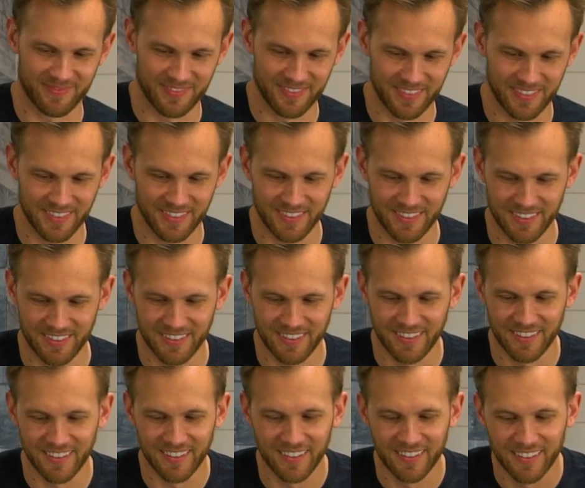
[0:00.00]

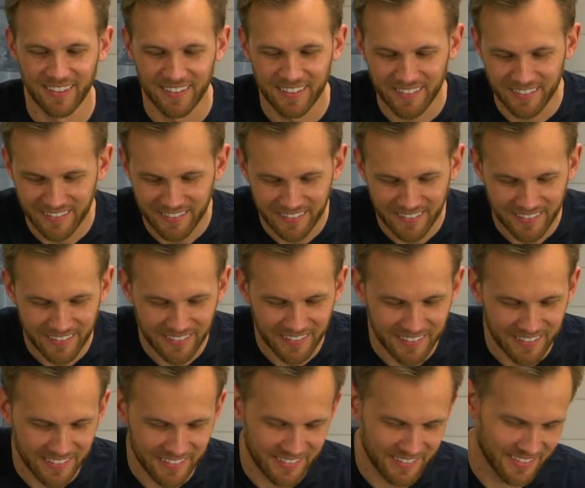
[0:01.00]

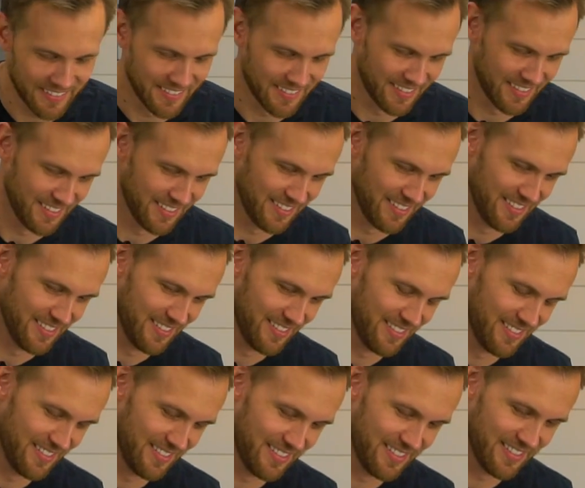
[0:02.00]

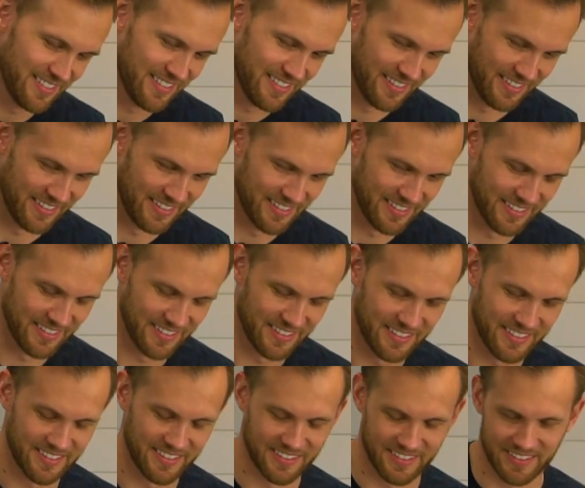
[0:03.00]

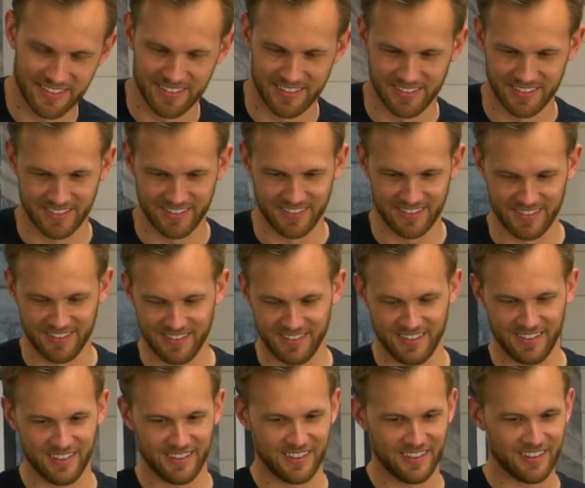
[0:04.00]

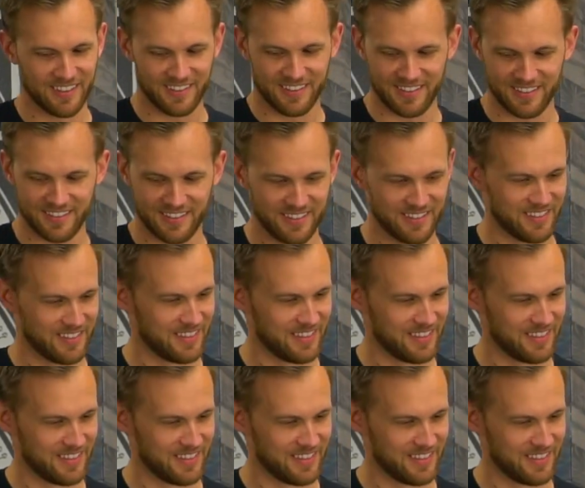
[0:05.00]
The person shown says nothing.